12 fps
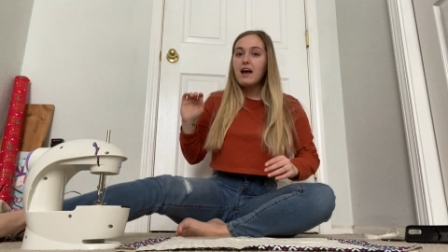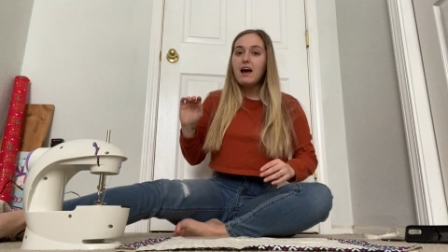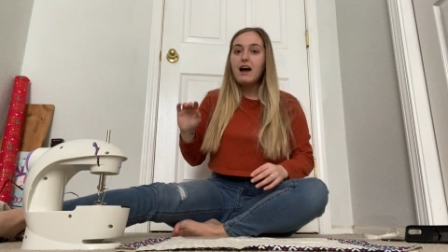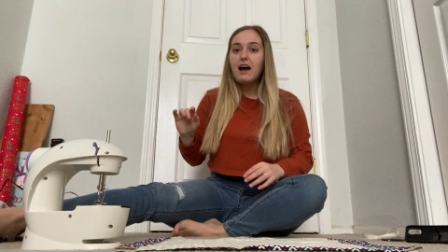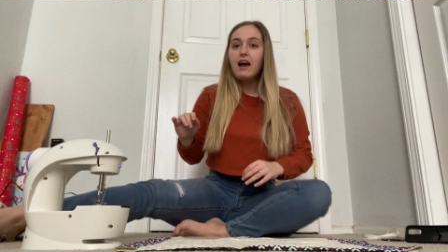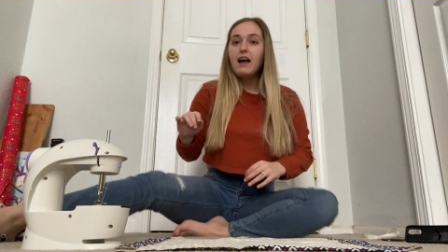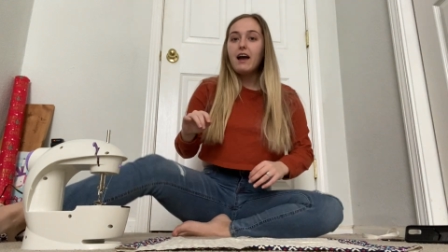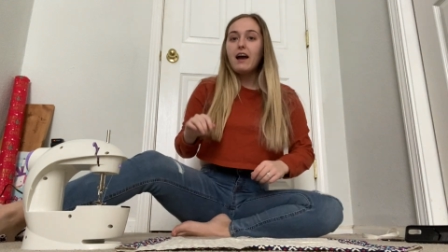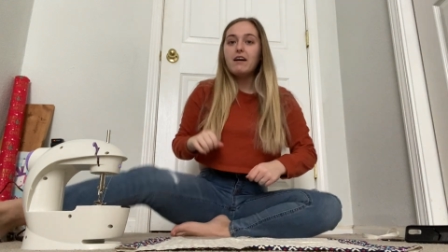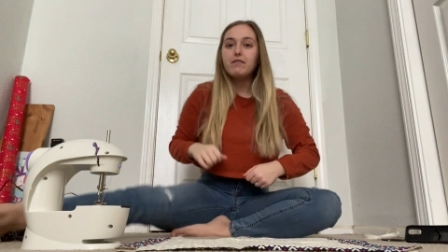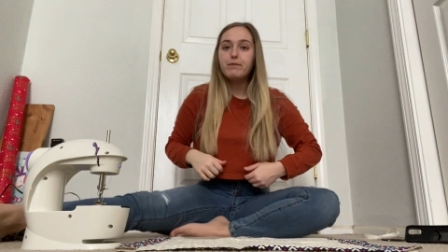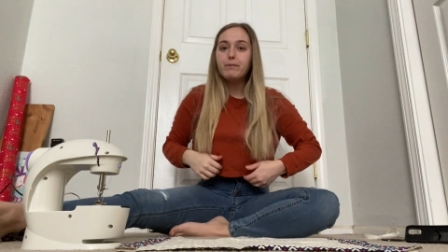I
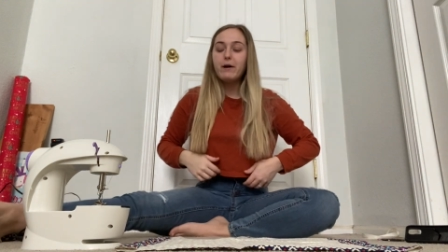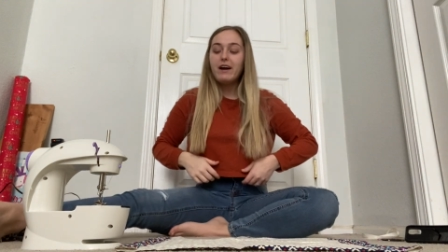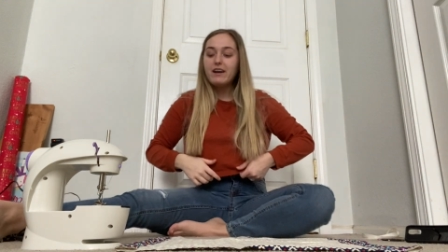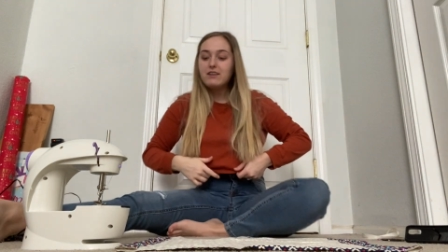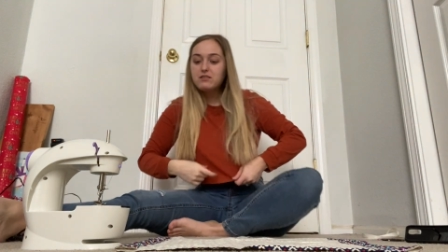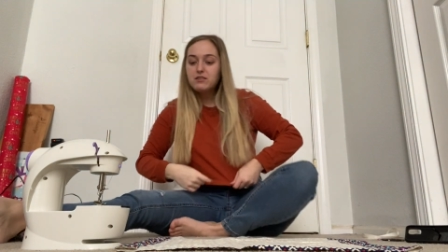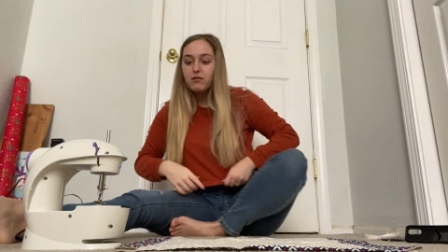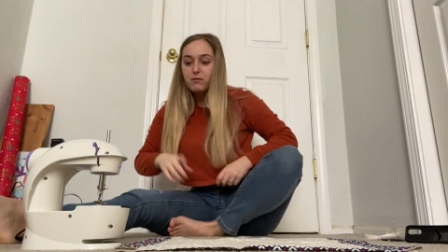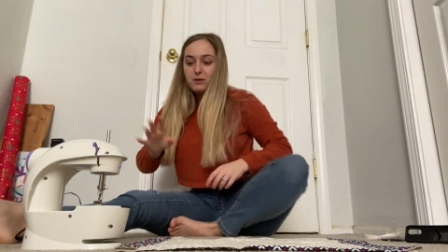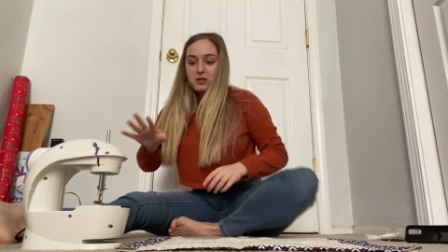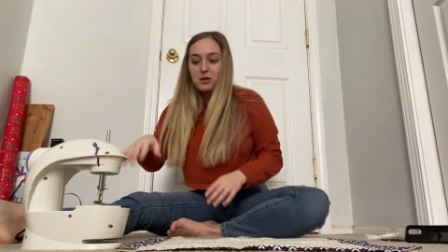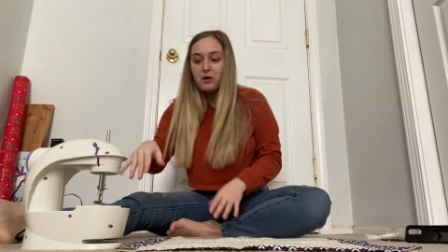have my sewing
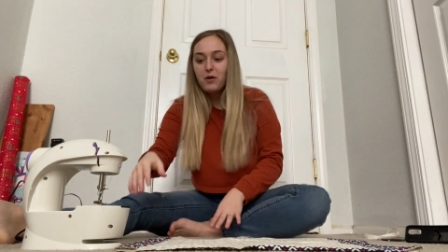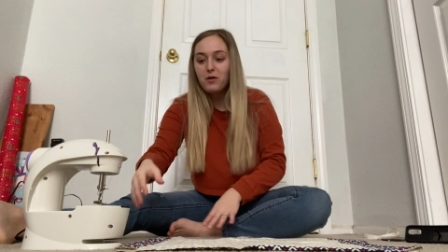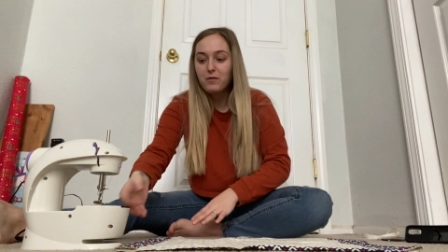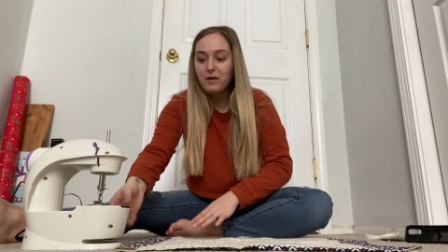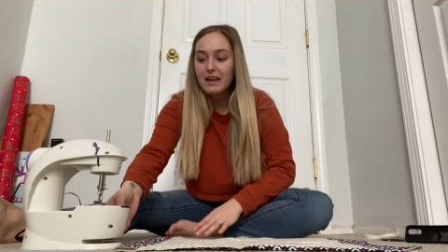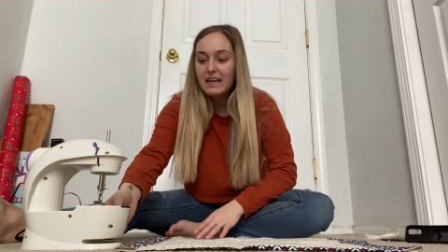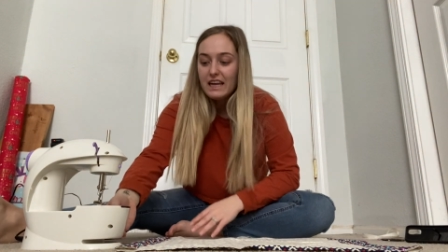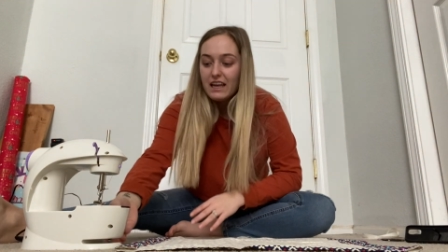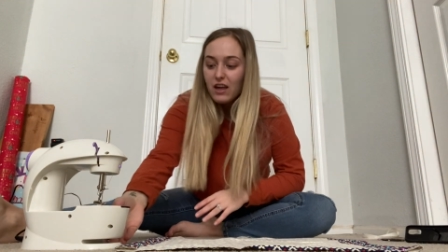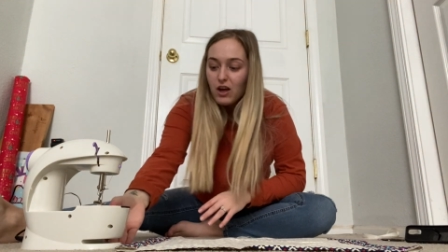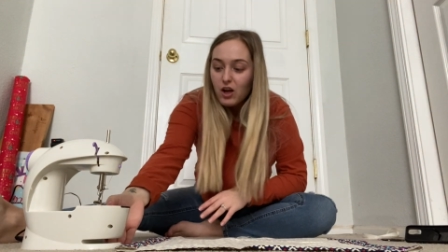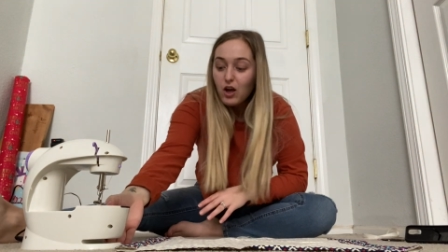machine all ready,
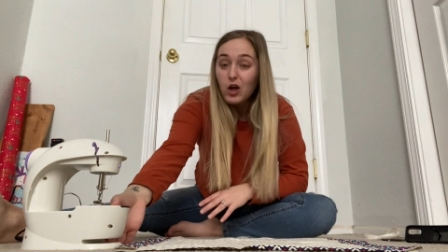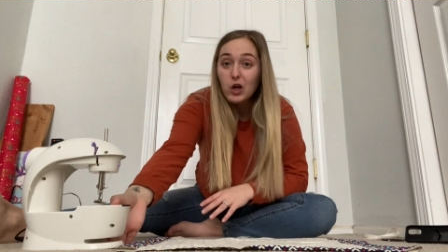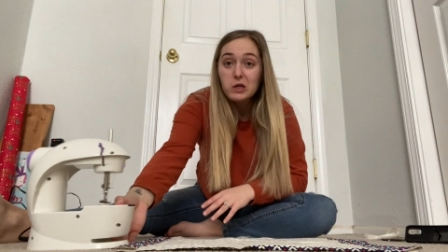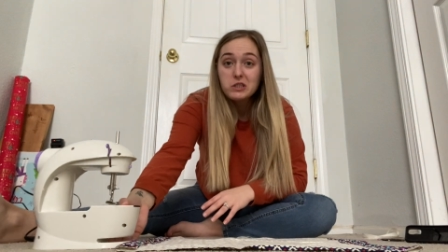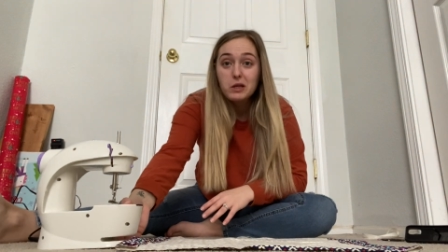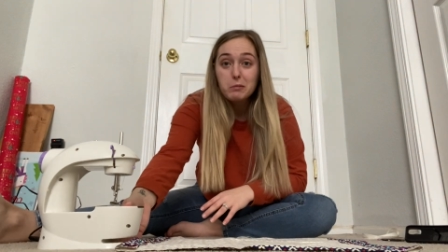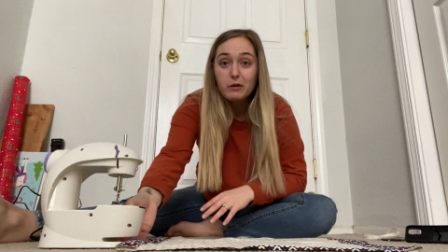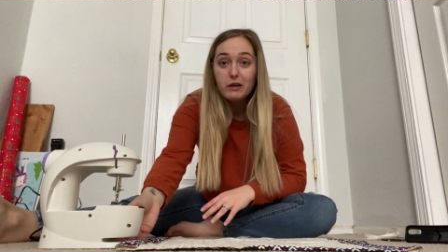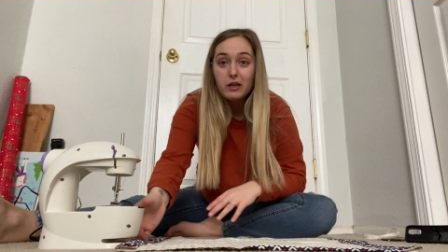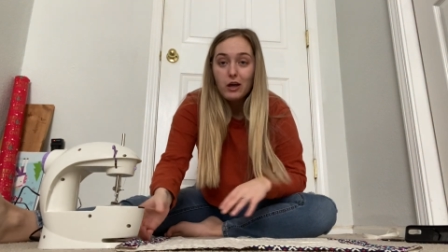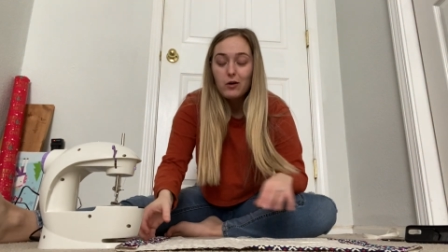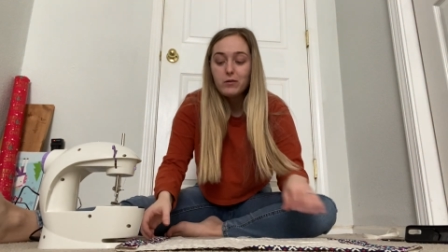all hooked up and ready to
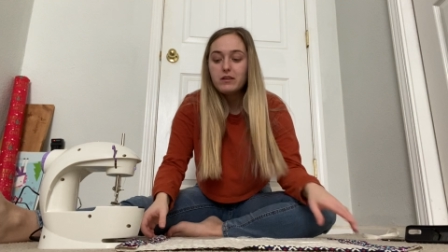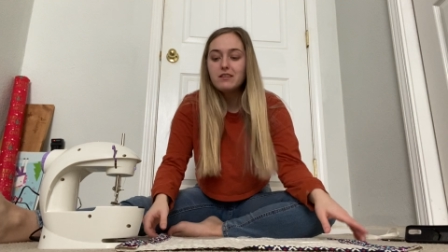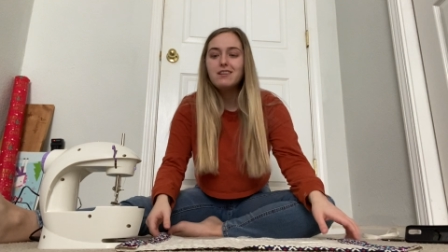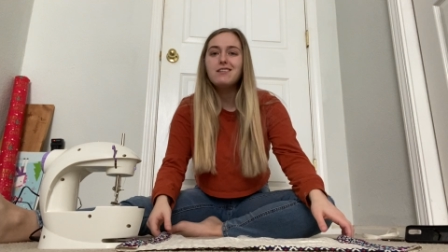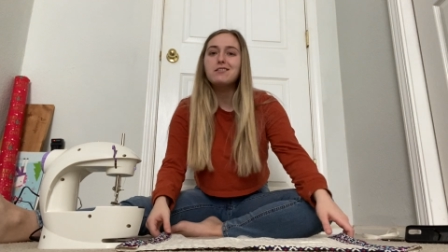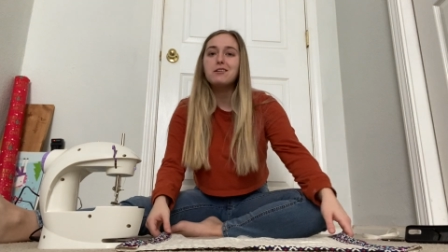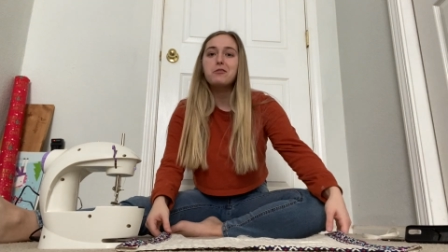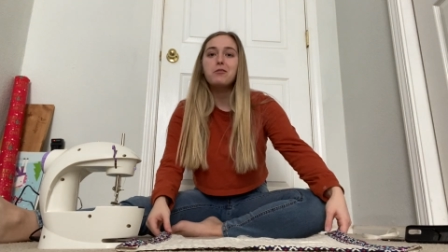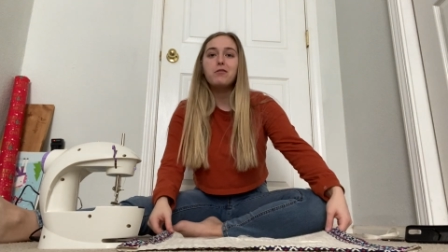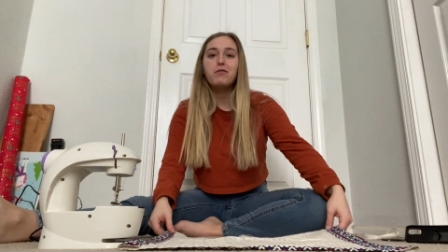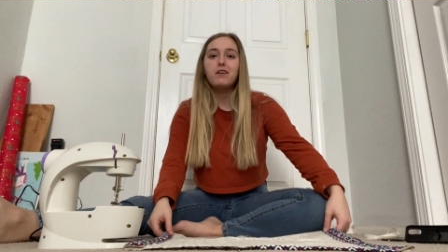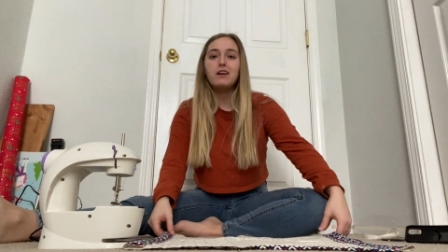go. This thing's literally
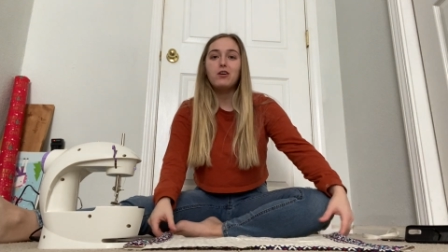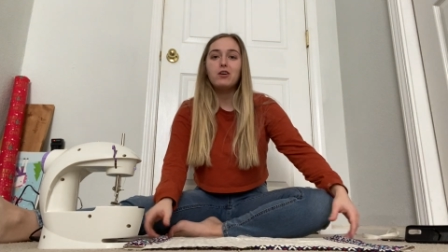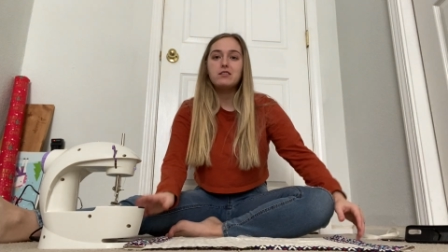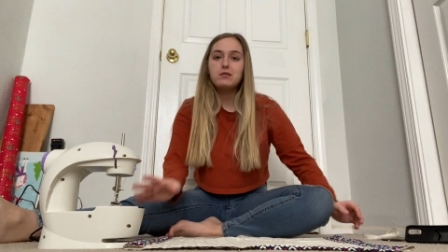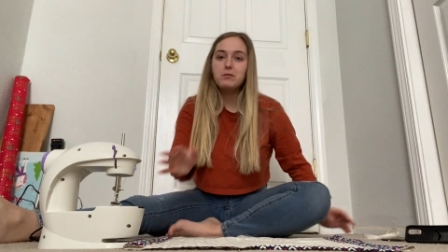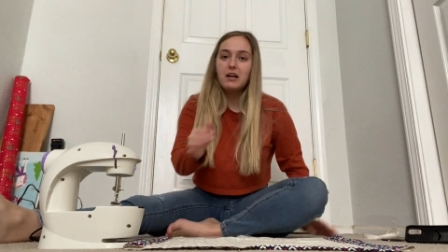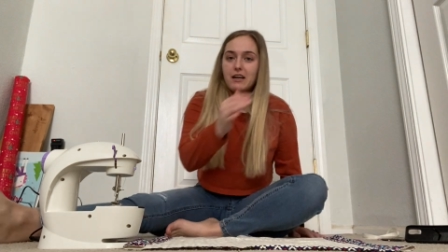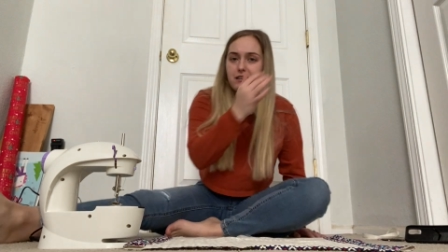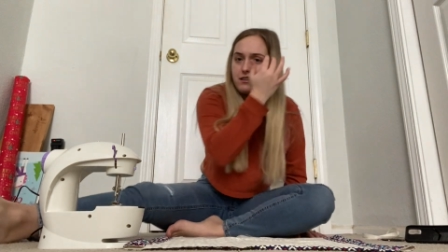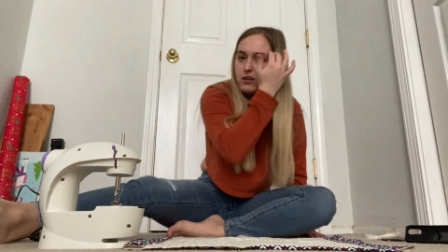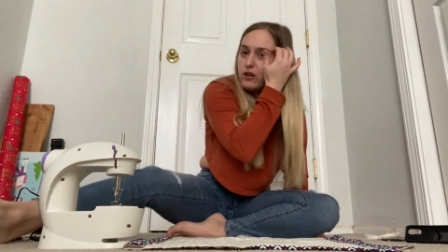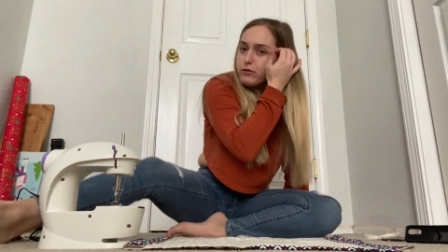freaking awesome, guys.
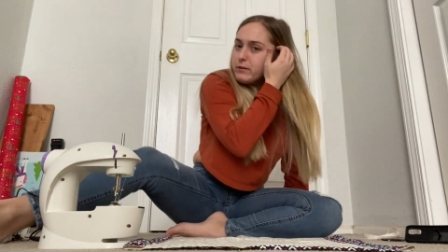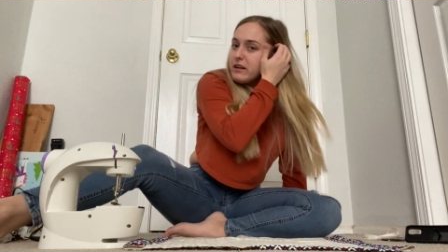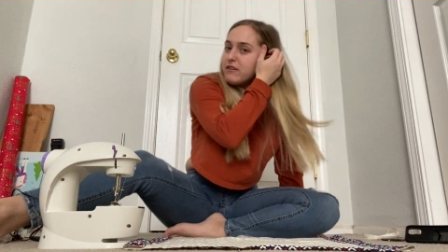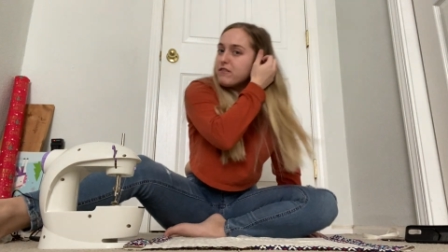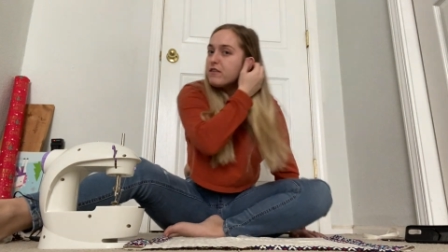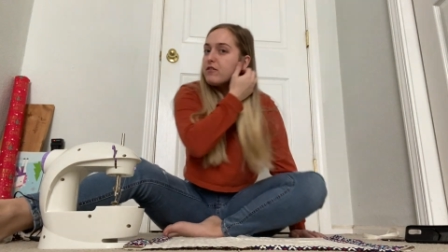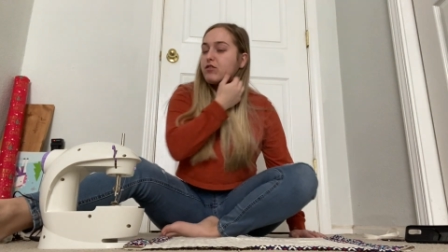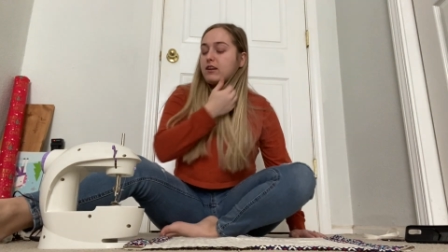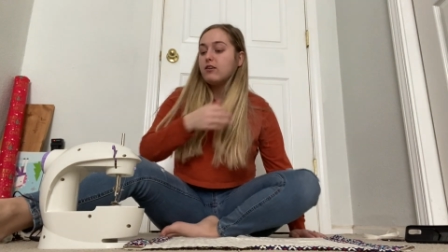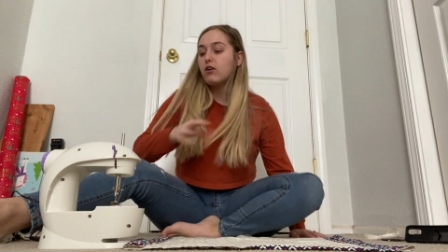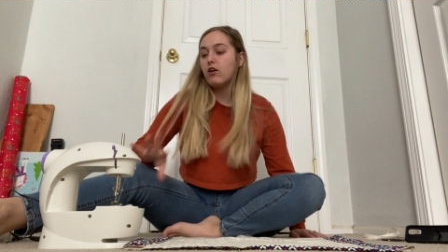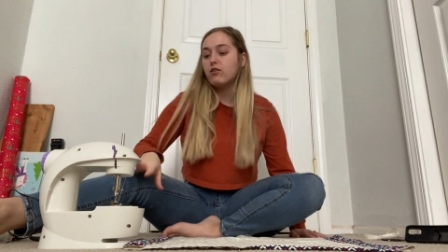It cost me like
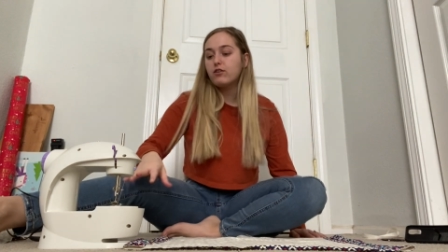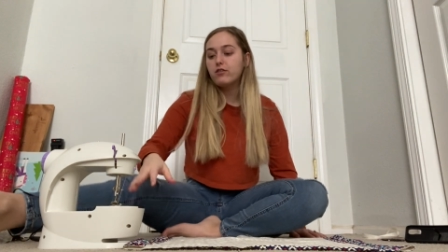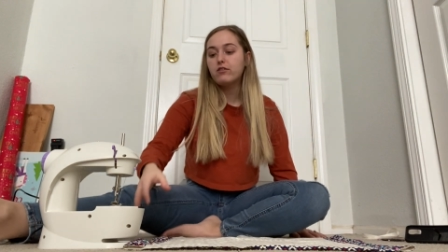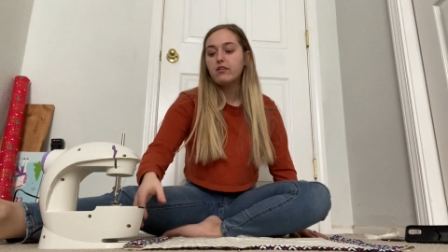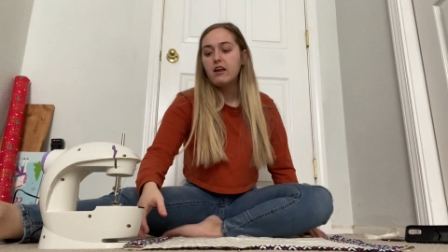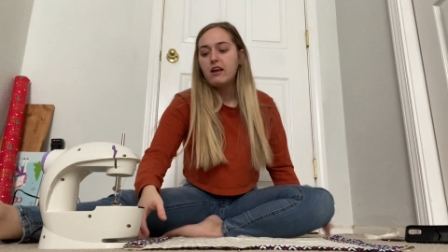$15